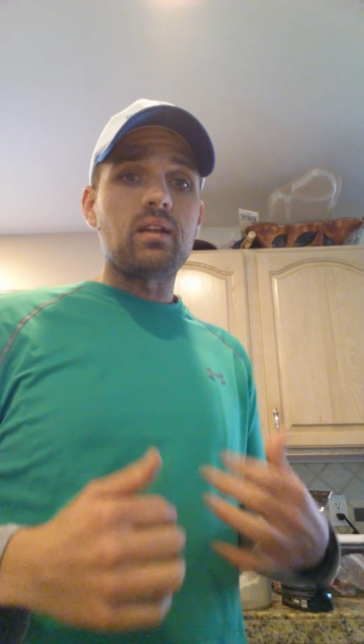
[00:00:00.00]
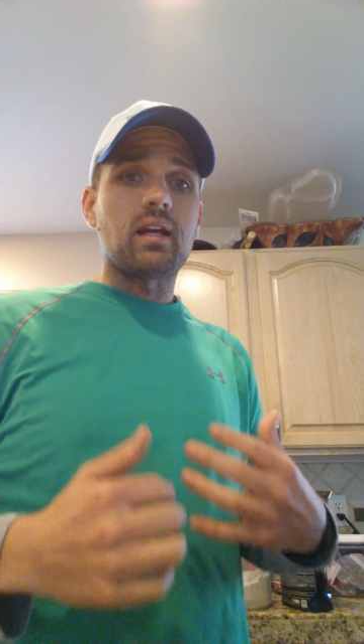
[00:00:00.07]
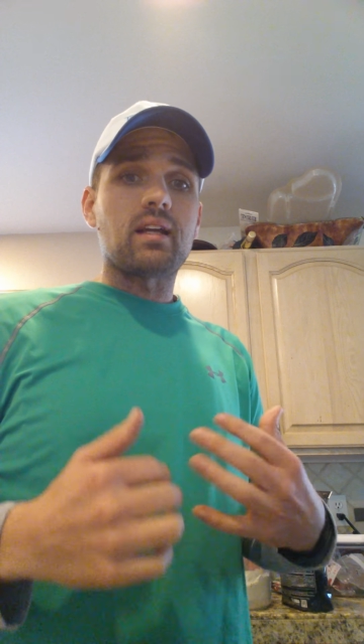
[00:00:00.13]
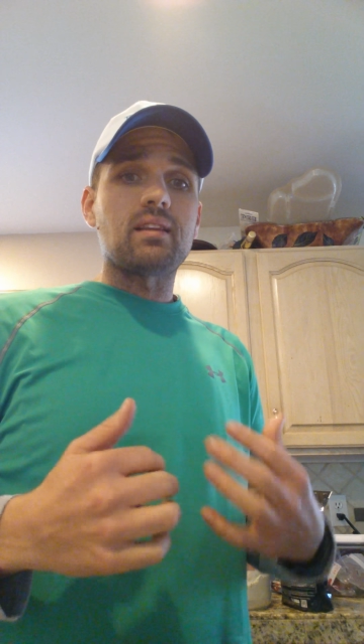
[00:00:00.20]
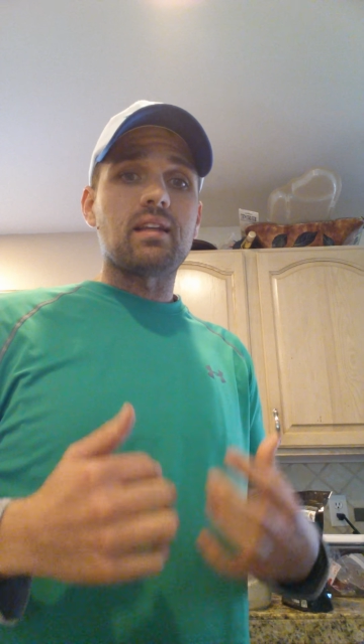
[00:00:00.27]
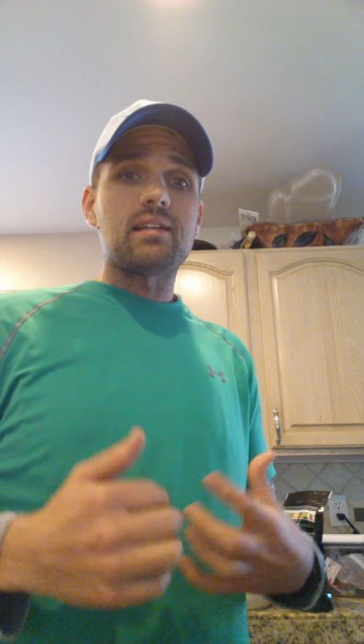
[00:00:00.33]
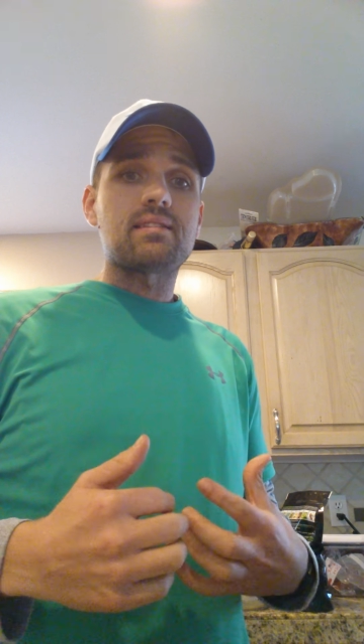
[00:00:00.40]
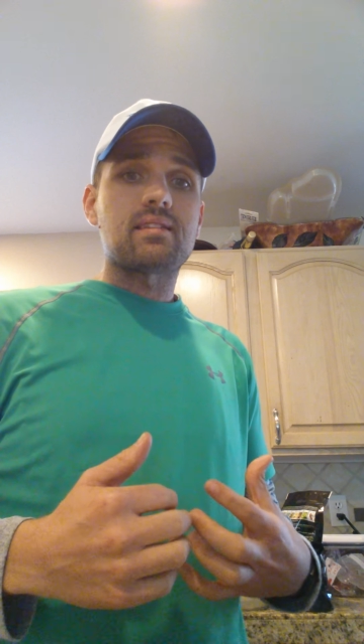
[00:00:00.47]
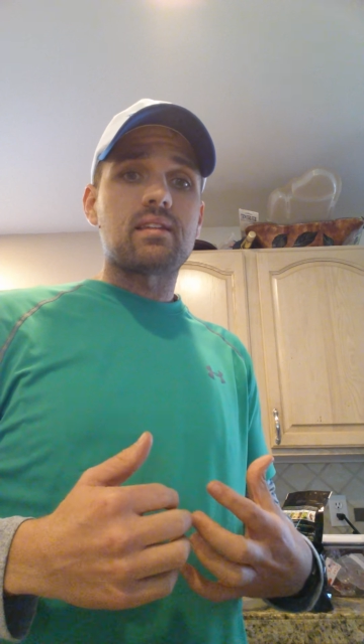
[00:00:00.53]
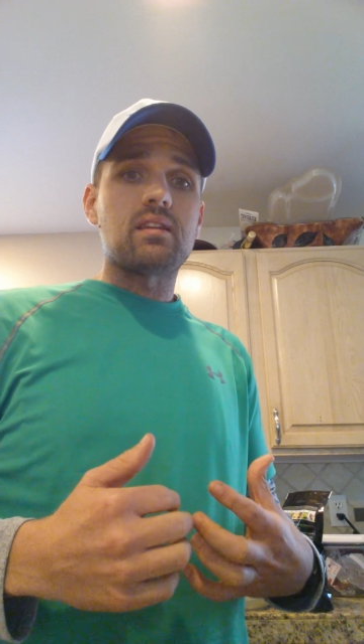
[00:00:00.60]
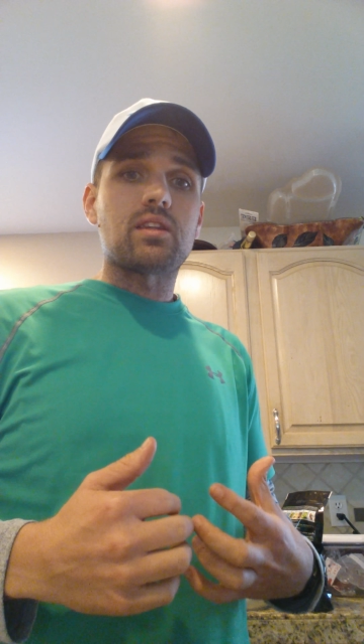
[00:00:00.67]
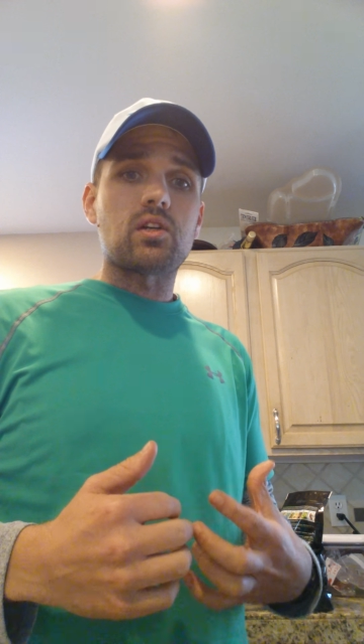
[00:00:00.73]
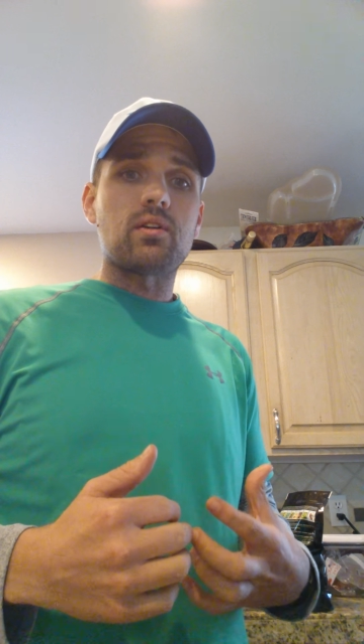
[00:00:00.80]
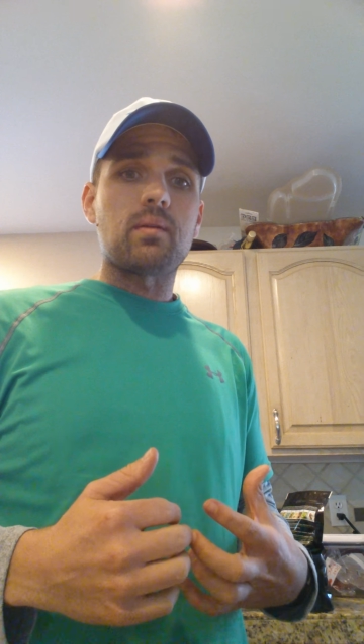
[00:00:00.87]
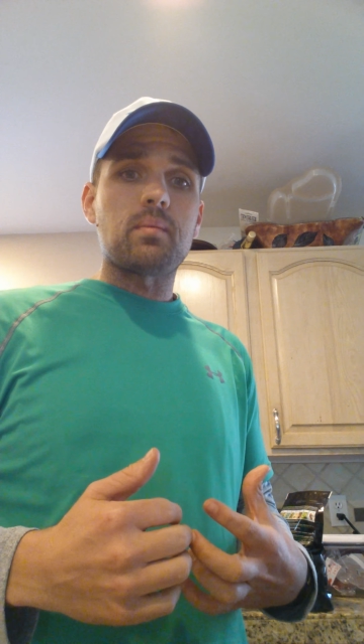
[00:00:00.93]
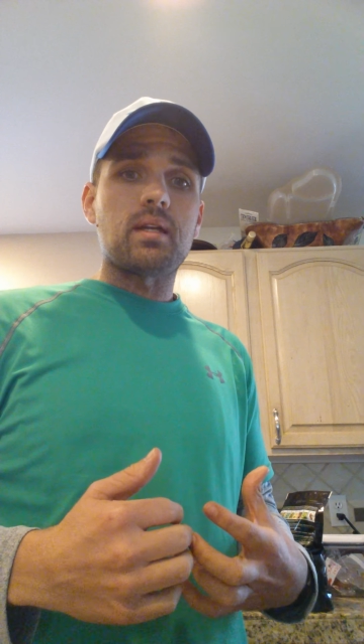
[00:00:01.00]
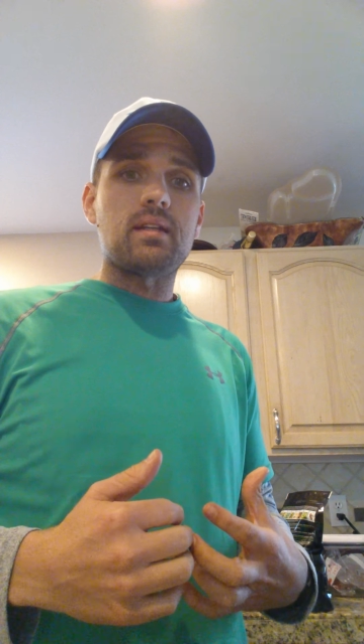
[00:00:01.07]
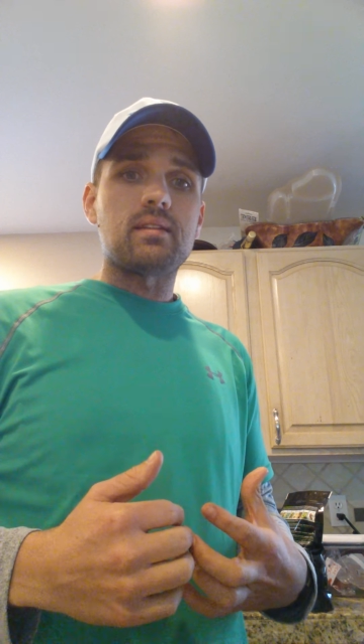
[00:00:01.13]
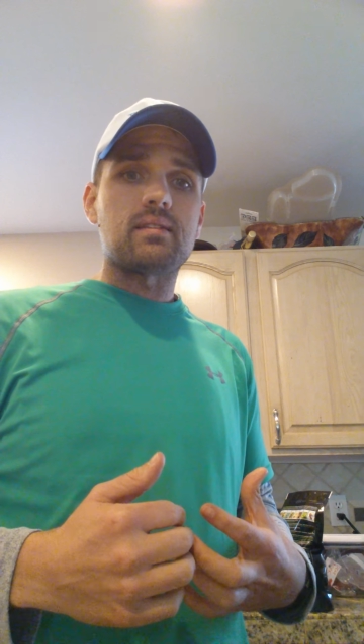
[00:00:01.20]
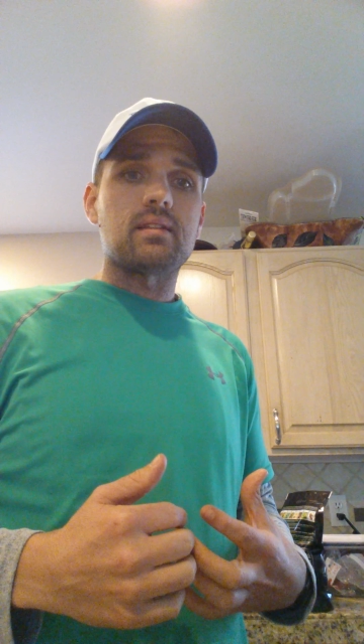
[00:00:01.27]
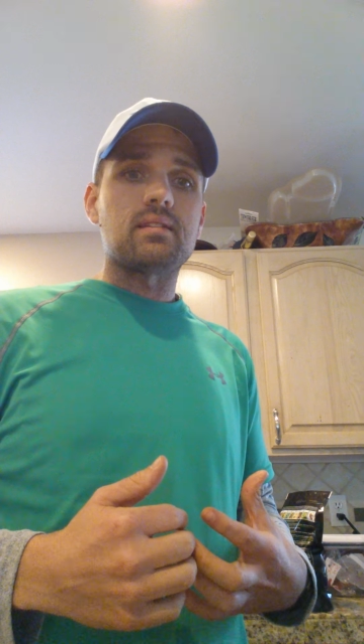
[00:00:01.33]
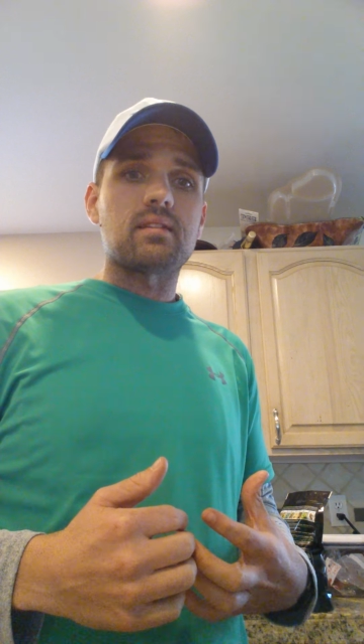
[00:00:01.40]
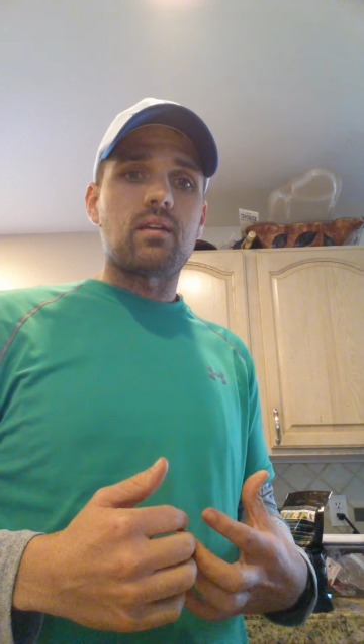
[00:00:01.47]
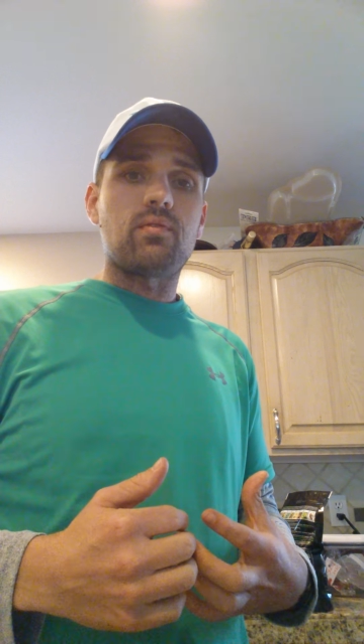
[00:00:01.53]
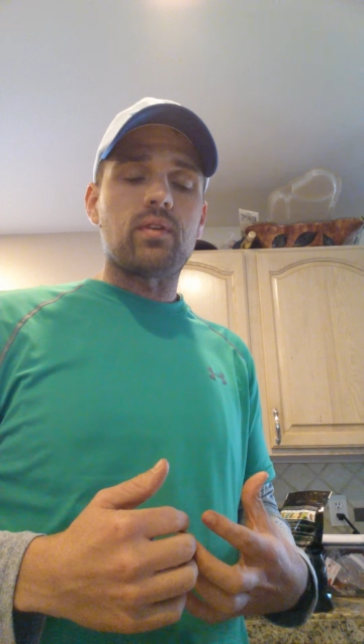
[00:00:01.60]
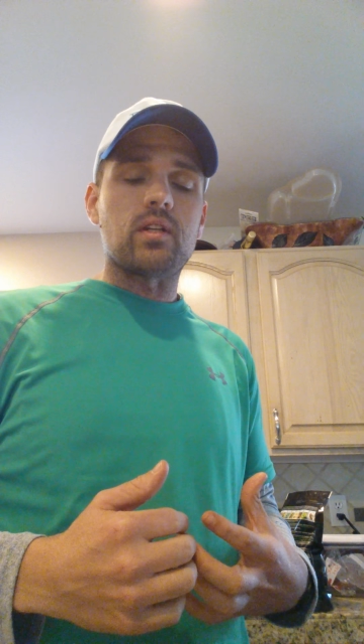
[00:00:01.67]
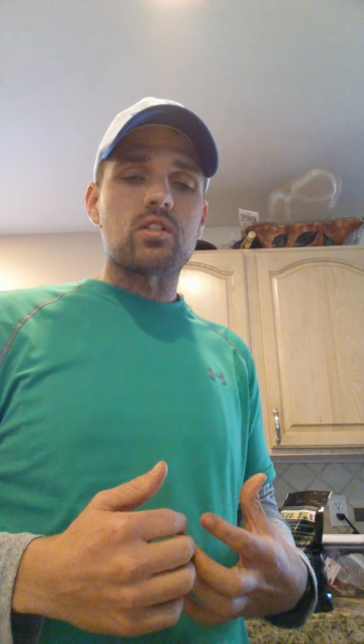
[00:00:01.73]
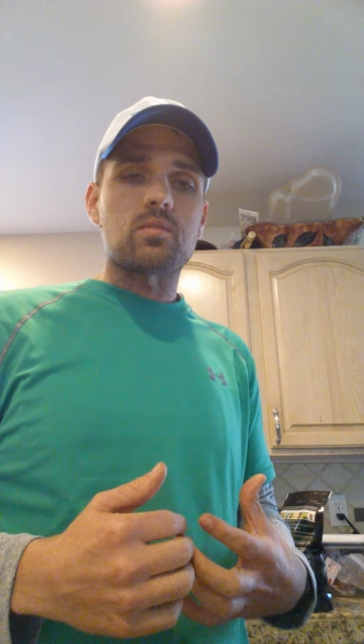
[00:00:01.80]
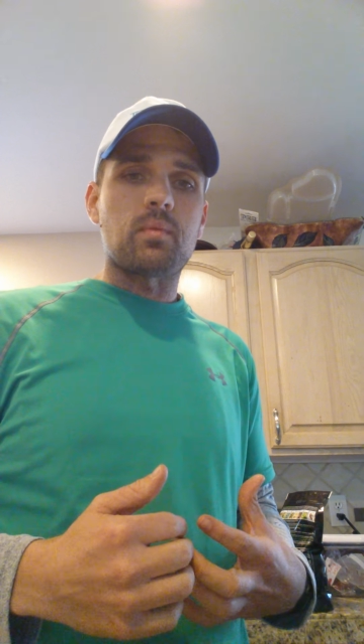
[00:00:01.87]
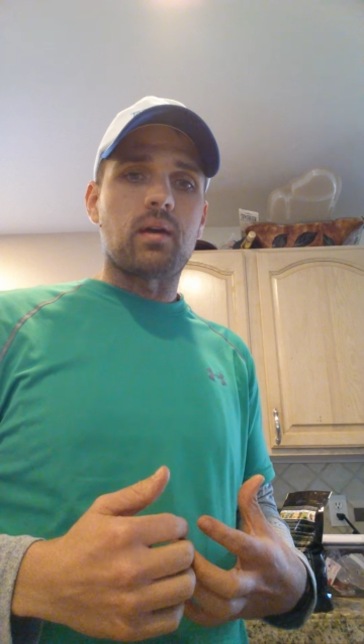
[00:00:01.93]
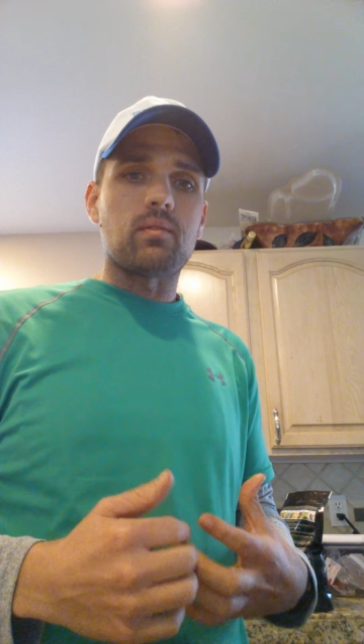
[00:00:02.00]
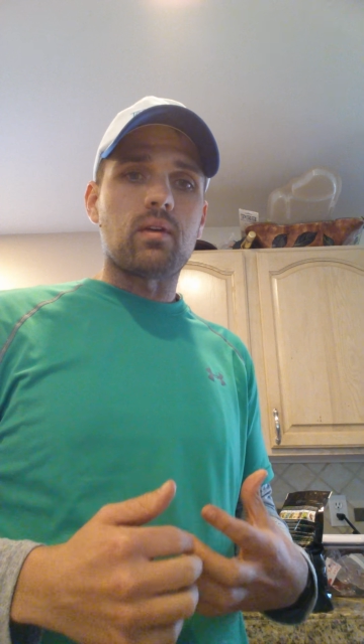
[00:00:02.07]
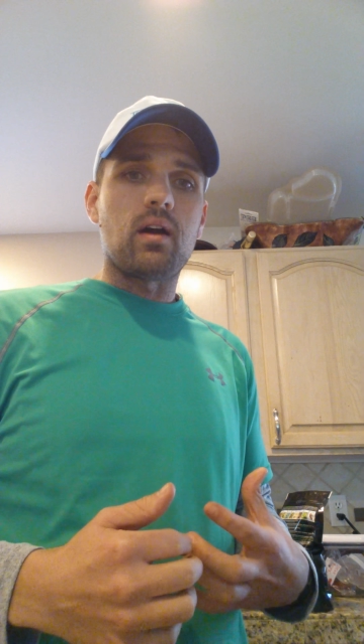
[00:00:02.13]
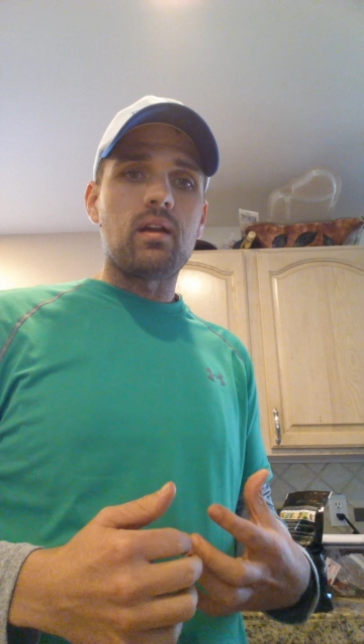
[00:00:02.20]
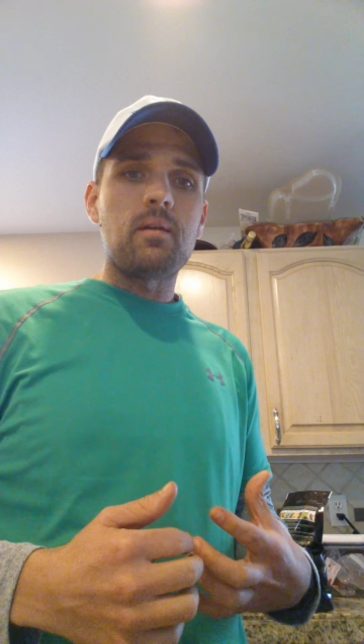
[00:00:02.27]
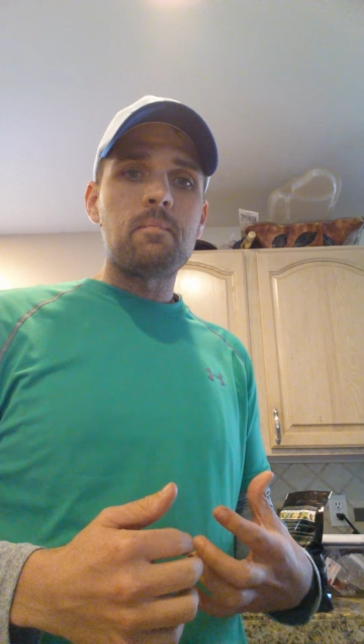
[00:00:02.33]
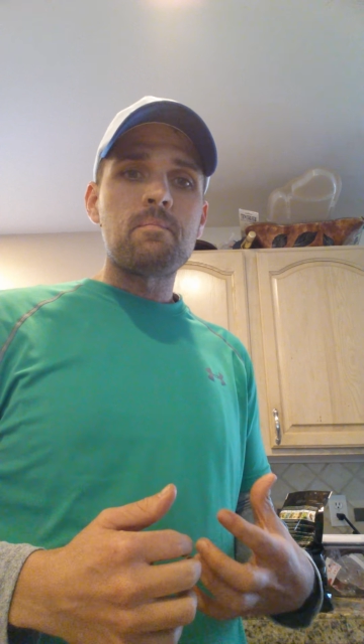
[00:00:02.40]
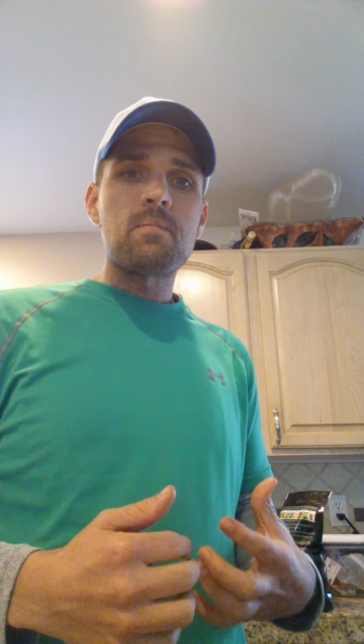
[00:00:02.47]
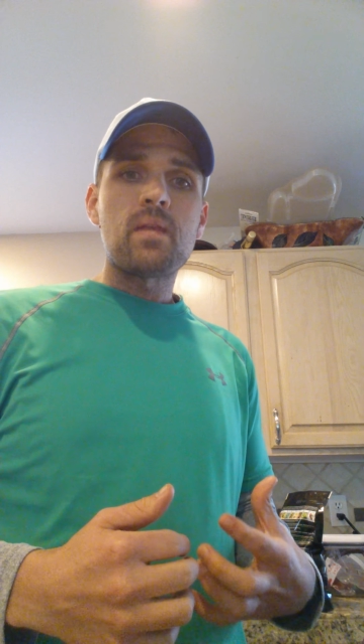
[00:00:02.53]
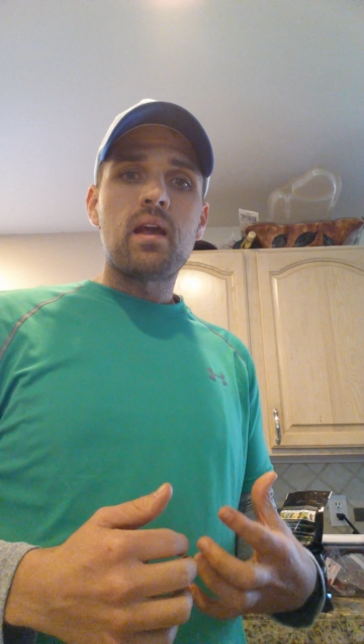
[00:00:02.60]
like less than 30 minutes since I finished my run,